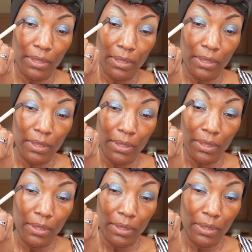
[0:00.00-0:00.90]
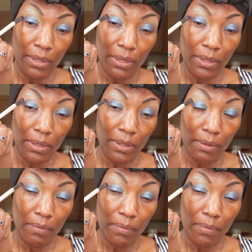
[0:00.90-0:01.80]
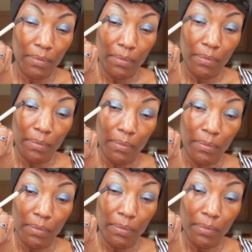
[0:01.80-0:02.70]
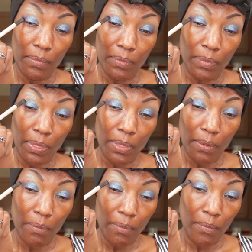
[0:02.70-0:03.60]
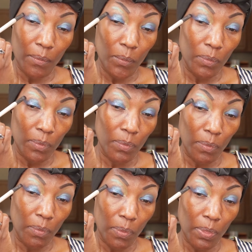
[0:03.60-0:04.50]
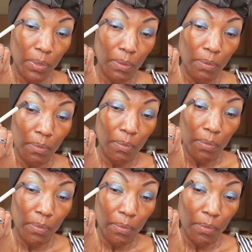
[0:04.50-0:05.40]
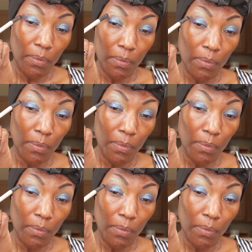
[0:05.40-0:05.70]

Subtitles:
(no one is talking)